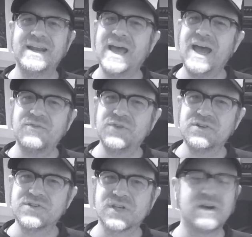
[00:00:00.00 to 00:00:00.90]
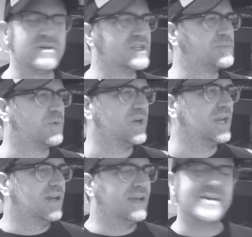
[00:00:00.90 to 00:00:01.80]
and a half years ago at this
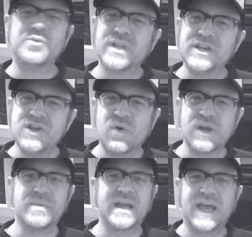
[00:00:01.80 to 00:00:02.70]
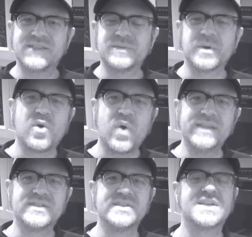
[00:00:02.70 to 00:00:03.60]
point. I didn't really know anybody. I had some
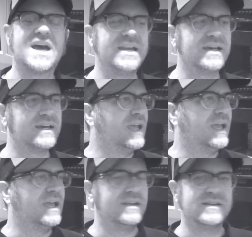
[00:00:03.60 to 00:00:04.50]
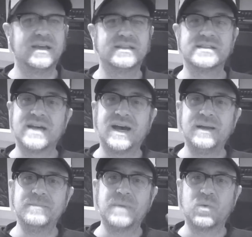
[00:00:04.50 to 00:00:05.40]
acquaintances, kinda, and at the
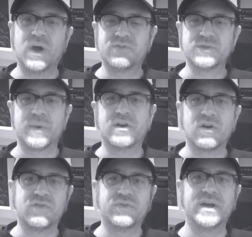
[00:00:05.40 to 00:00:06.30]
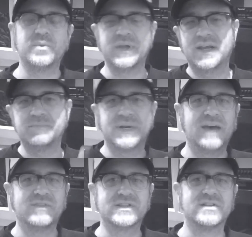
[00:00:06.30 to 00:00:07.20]
time, my wife was my girlfriend. We had been
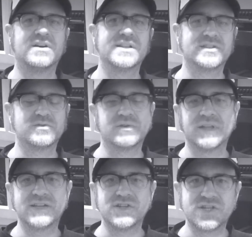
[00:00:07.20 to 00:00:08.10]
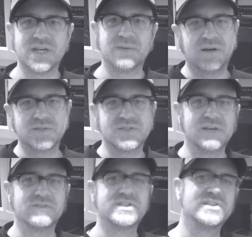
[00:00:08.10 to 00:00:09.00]
having this long-distance relationship. I was in
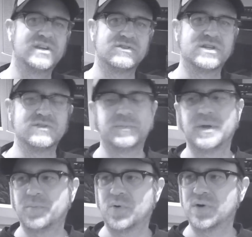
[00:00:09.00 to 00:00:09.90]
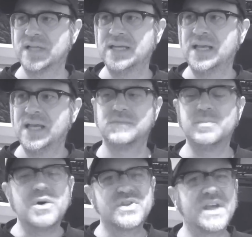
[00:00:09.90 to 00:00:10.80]
San Francisco, she was up here in Portland,
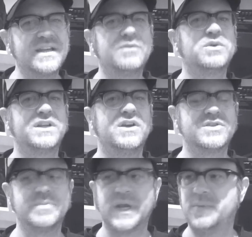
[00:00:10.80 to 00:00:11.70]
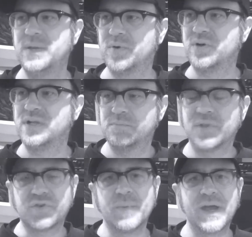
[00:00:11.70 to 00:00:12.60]
but mostly I didn't really know too many people.
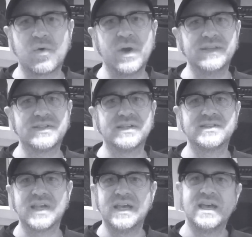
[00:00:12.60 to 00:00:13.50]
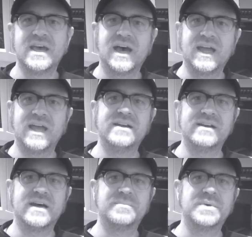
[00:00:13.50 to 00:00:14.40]
But through my acquaintances, I
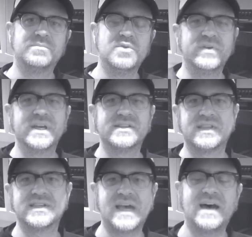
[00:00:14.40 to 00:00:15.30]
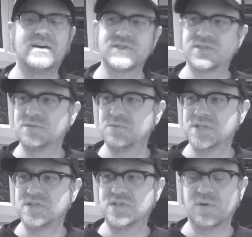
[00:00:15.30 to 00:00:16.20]
ended up moving into this house with
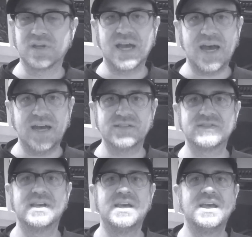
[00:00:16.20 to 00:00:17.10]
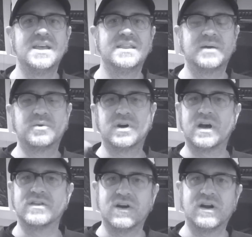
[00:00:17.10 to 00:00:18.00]
these two other guys that were
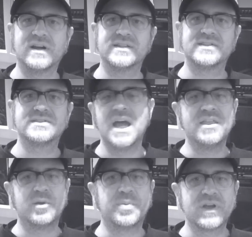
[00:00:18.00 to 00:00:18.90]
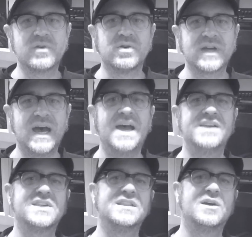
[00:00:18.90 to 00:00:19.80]
other artists. And they were pretty cool
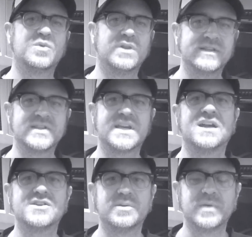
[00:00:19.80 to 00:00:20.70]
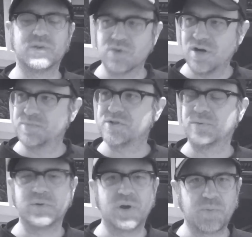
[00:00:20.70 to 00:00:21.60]
guys, and they were willing to kind of show me the ropes, show
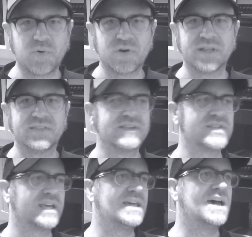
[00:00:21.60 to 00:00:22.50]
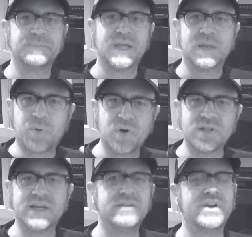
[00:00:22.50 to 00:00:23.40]
me around Portland, things like that. In
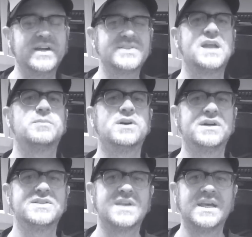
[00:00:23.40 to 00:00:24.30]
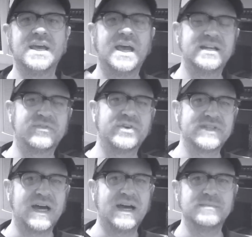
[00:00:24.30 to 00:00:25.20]
Portland, in various neighborhoods, at
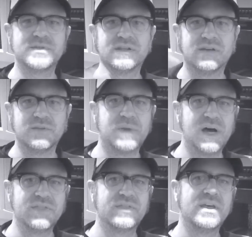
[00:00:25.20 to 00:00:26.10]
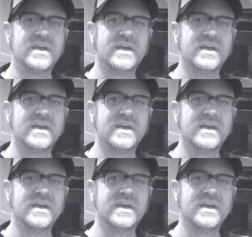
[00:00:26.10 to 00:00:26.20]
different times of the month,